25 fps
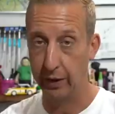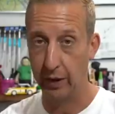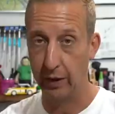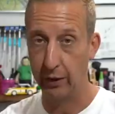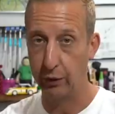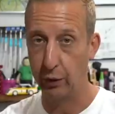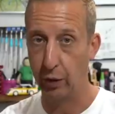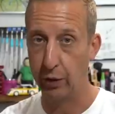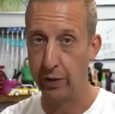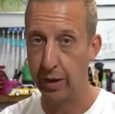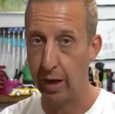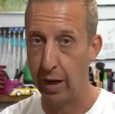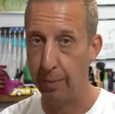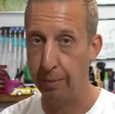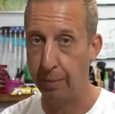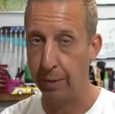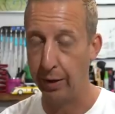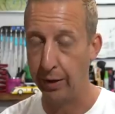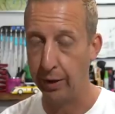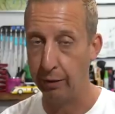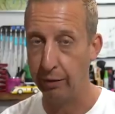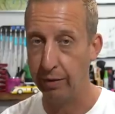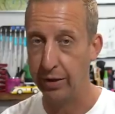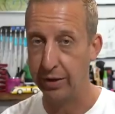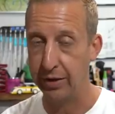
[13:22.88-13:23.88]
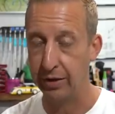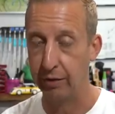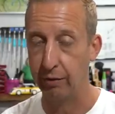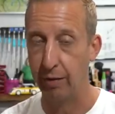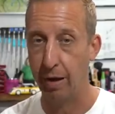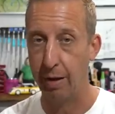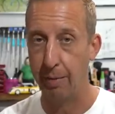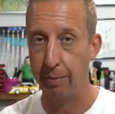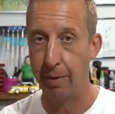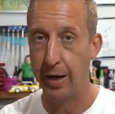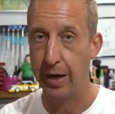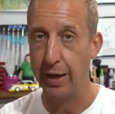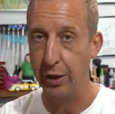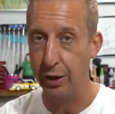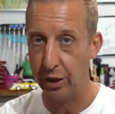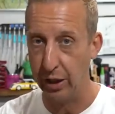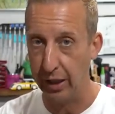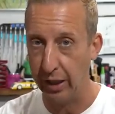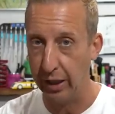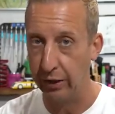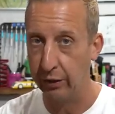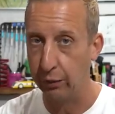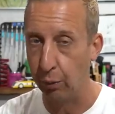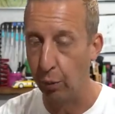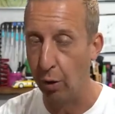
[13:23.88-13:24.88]
things on there, but their Instagram
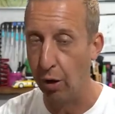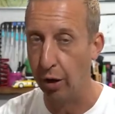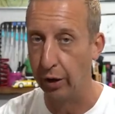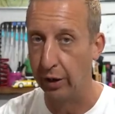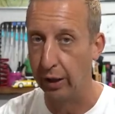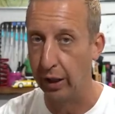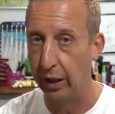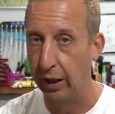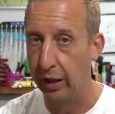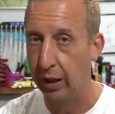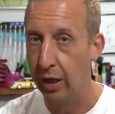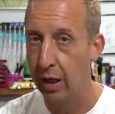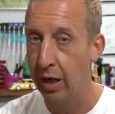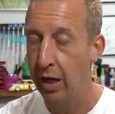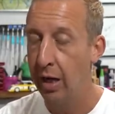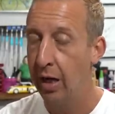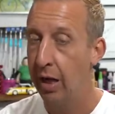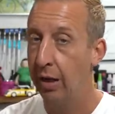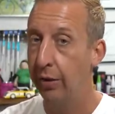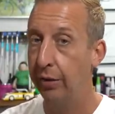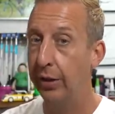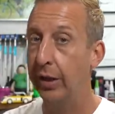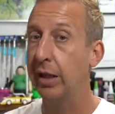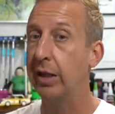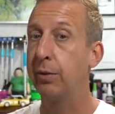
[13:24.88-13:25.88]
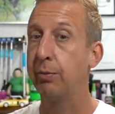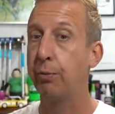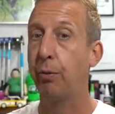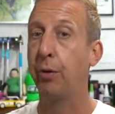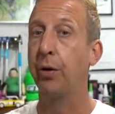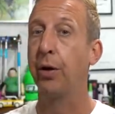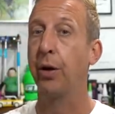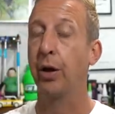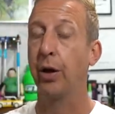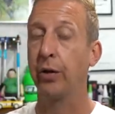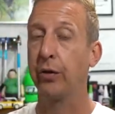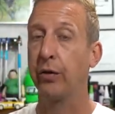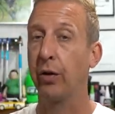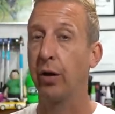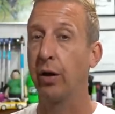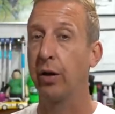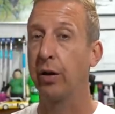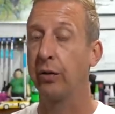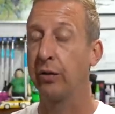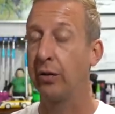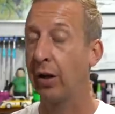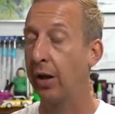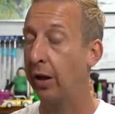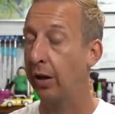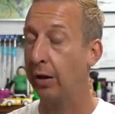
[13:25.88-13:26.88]
page is working. These products,
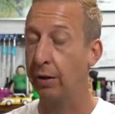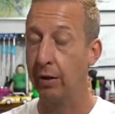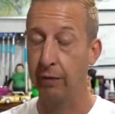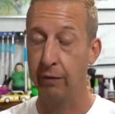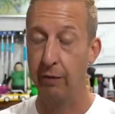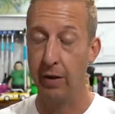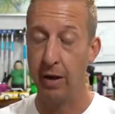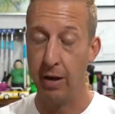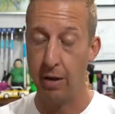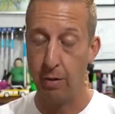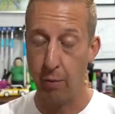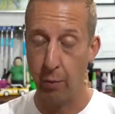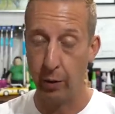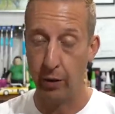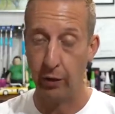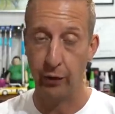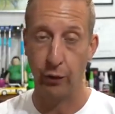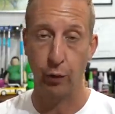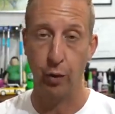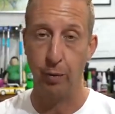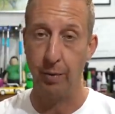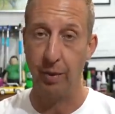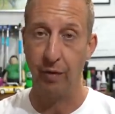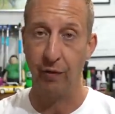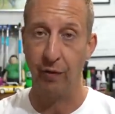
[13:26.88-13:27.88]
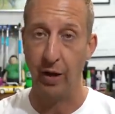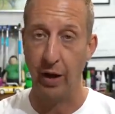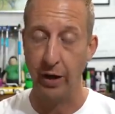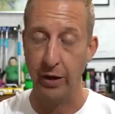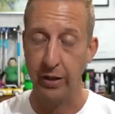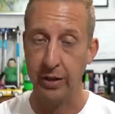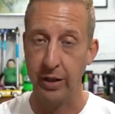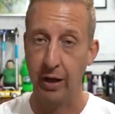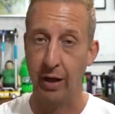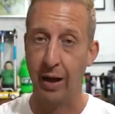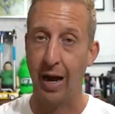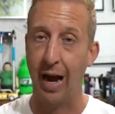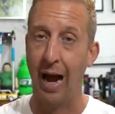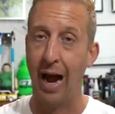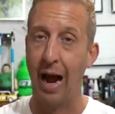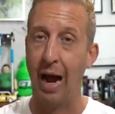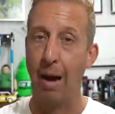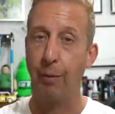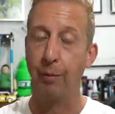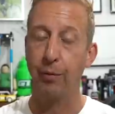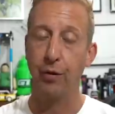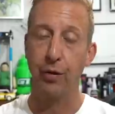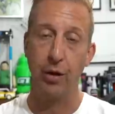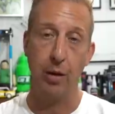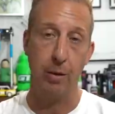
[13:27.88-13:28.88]
I'll tell you, when I saw them in the flesh, they are
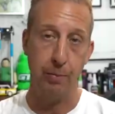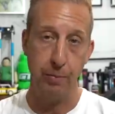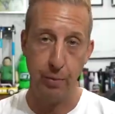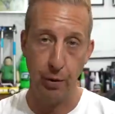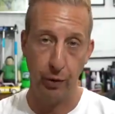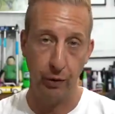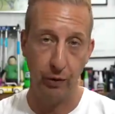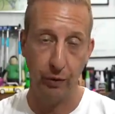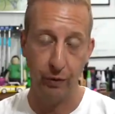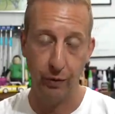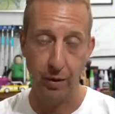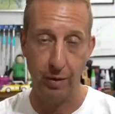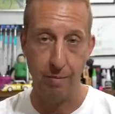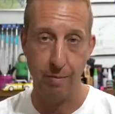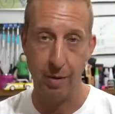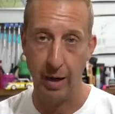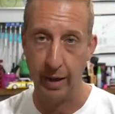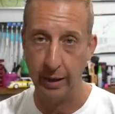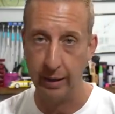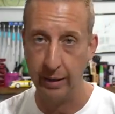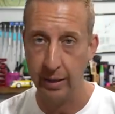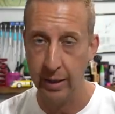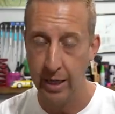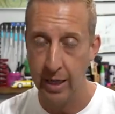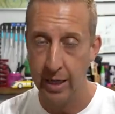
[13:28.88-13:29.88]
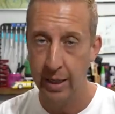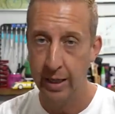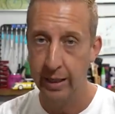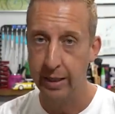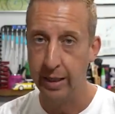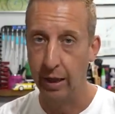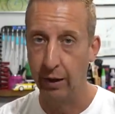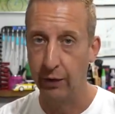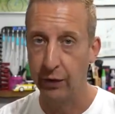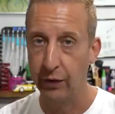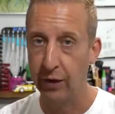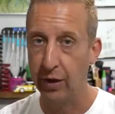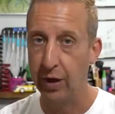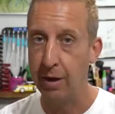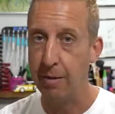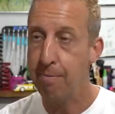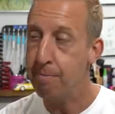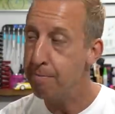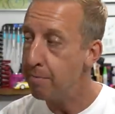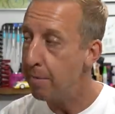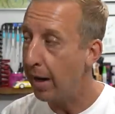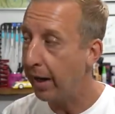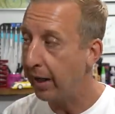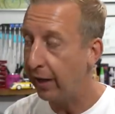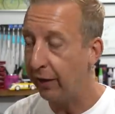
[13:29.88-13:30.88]
absolutely beautifully made. Now I've
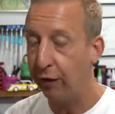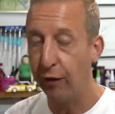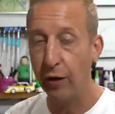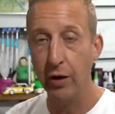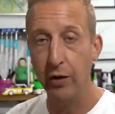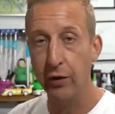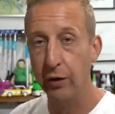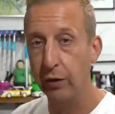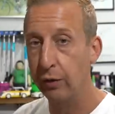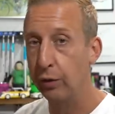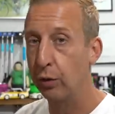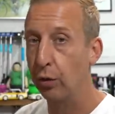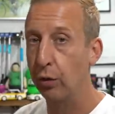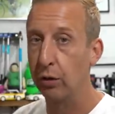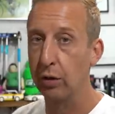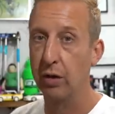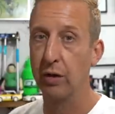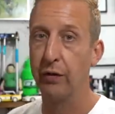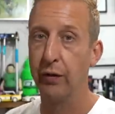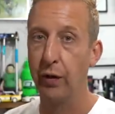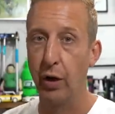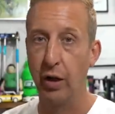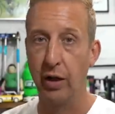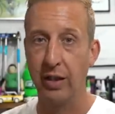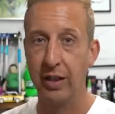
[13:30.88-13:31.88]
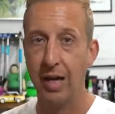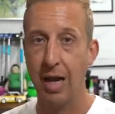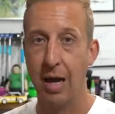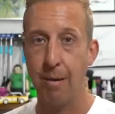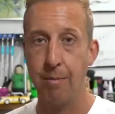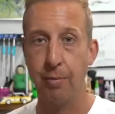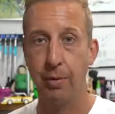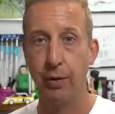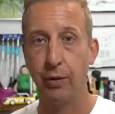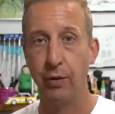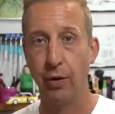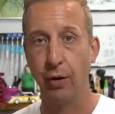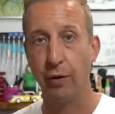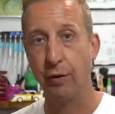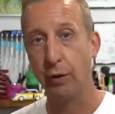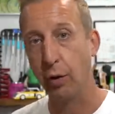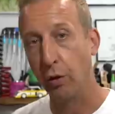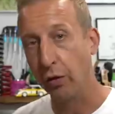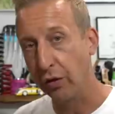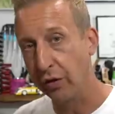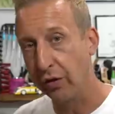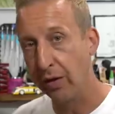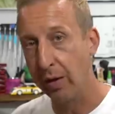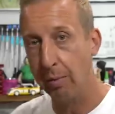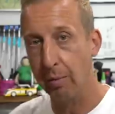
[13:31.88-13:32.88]
seen many friends who've got converted campers that have
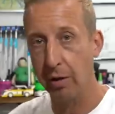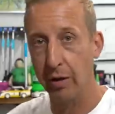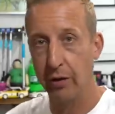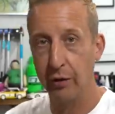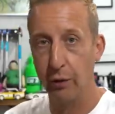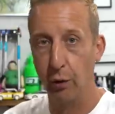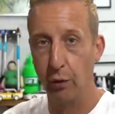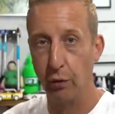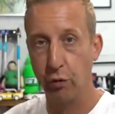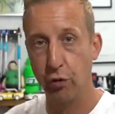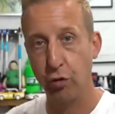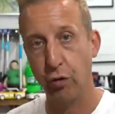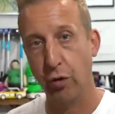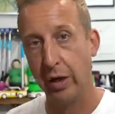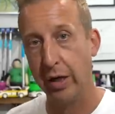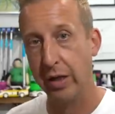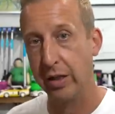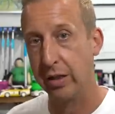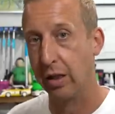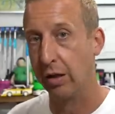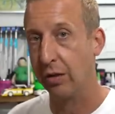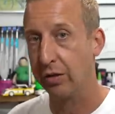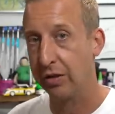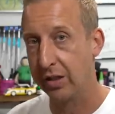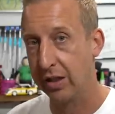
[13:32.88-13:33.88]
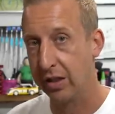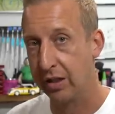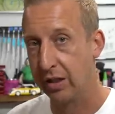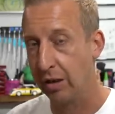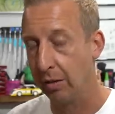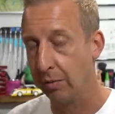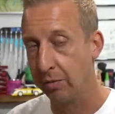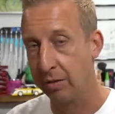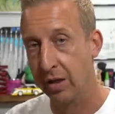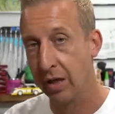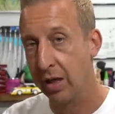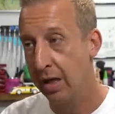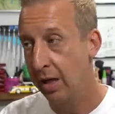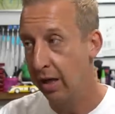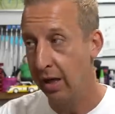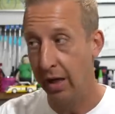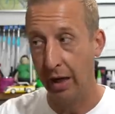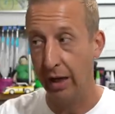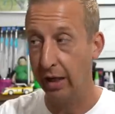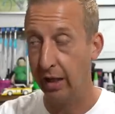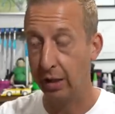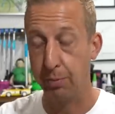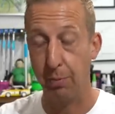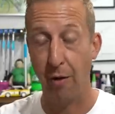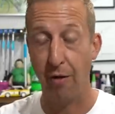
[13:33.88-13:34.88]
got similar sort of tray style systems,
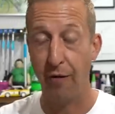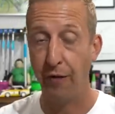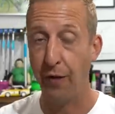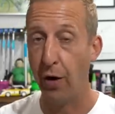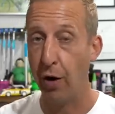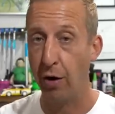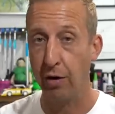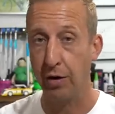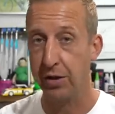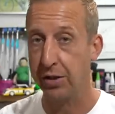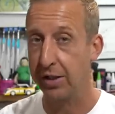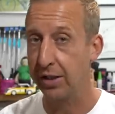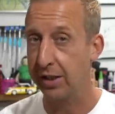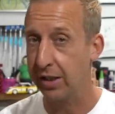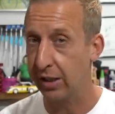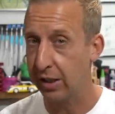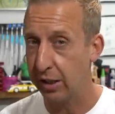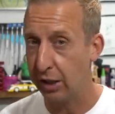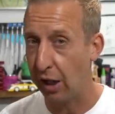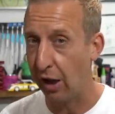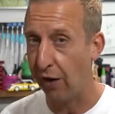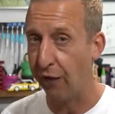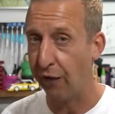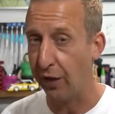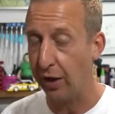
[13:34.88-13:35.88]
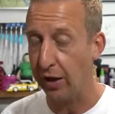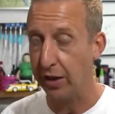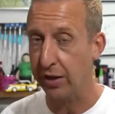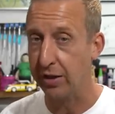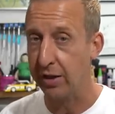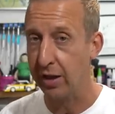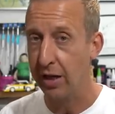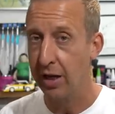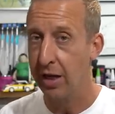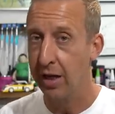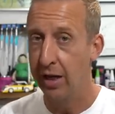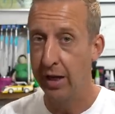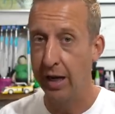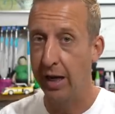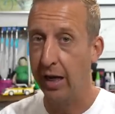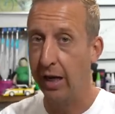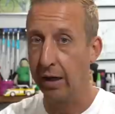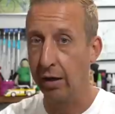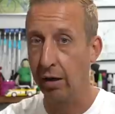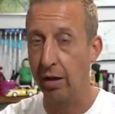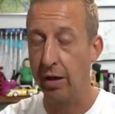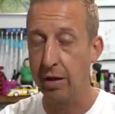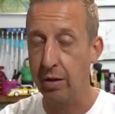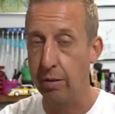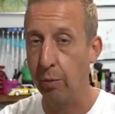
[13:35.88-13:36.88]
and this by far is the stiffest
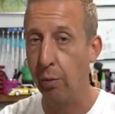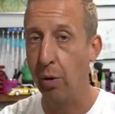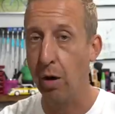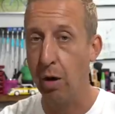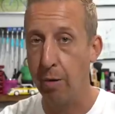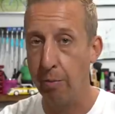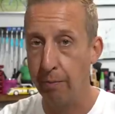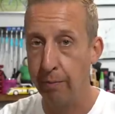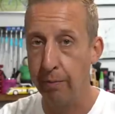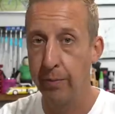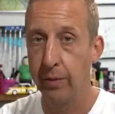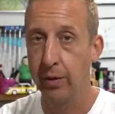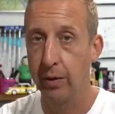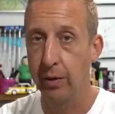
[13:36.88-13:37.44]
and like the world